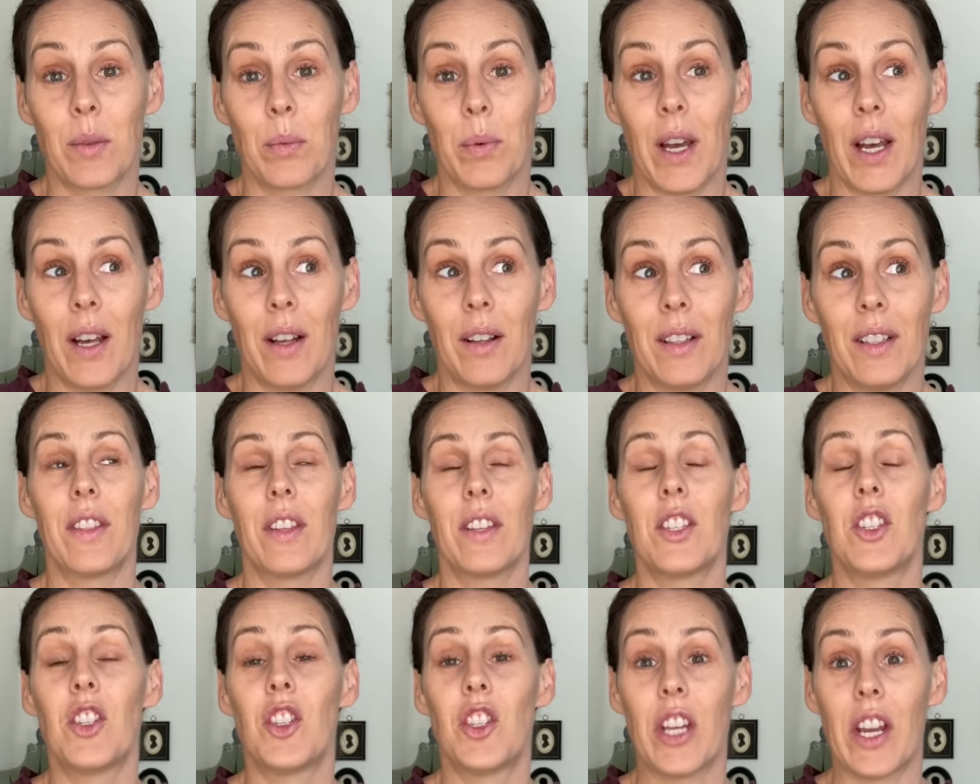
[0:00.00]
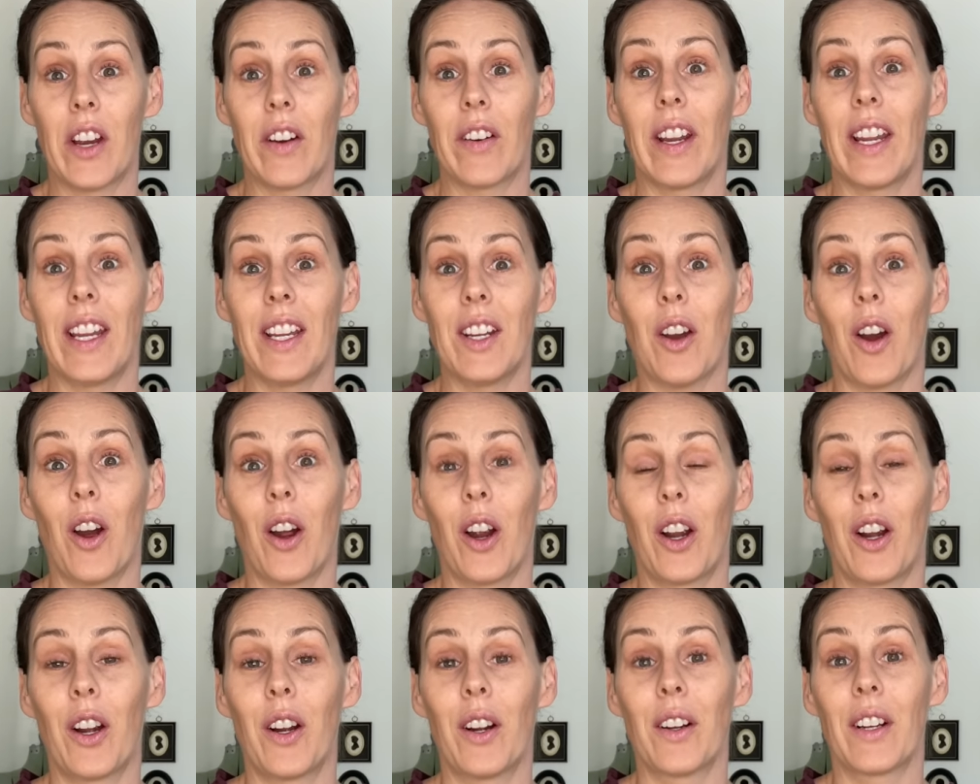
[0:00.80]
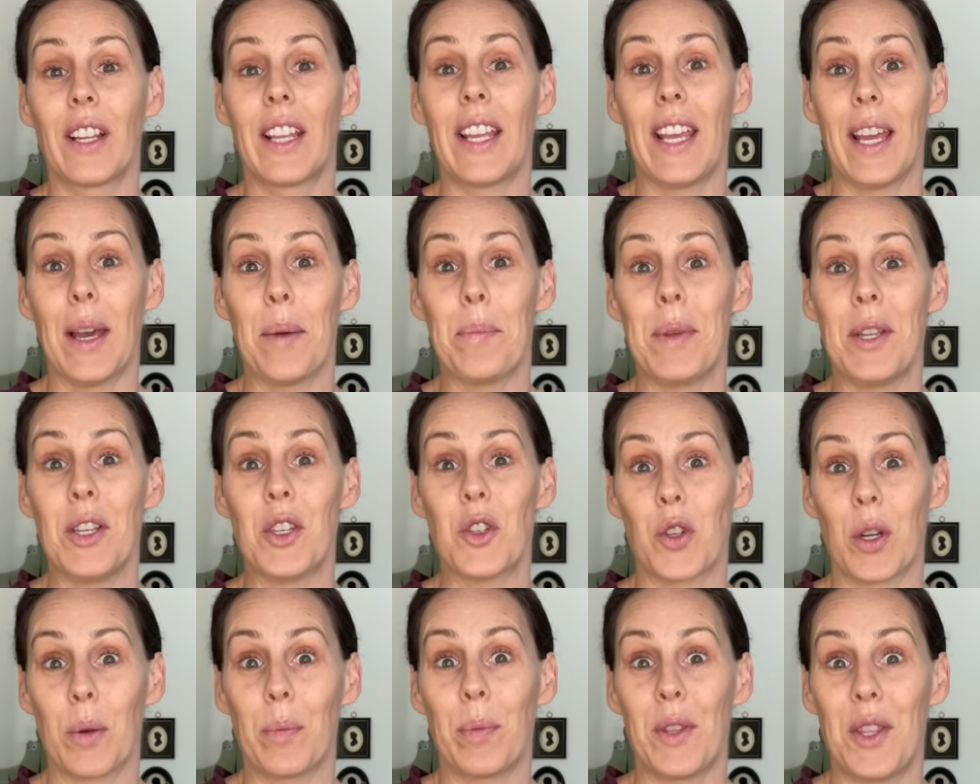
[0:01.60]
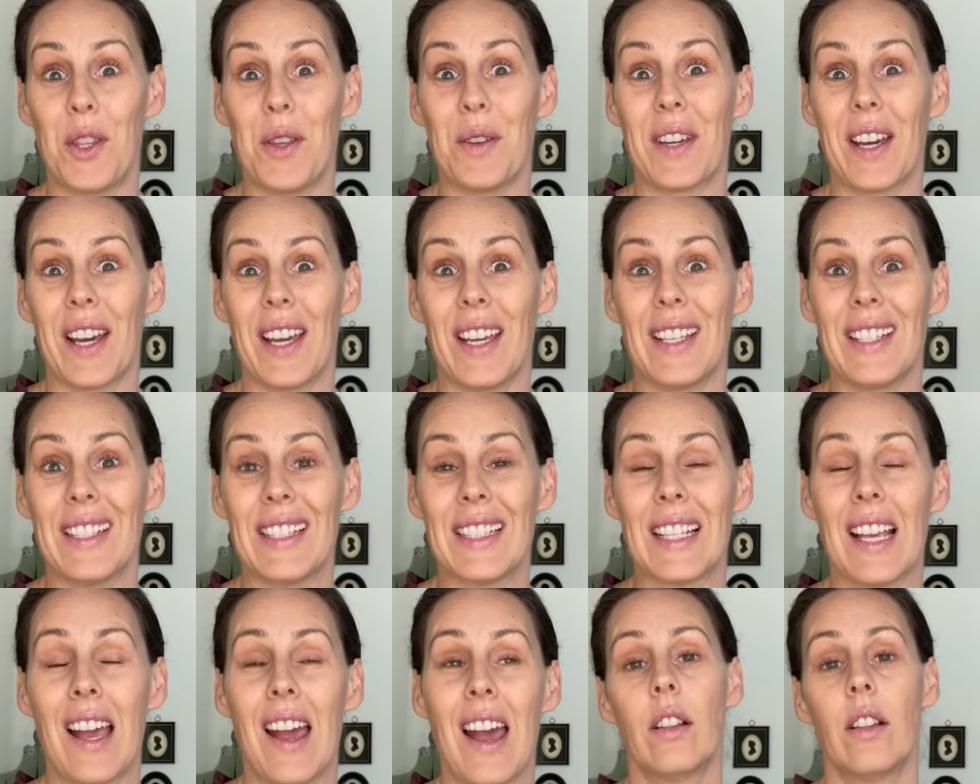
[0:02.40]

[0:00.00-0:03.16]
well, sharing our camping trip with you guys.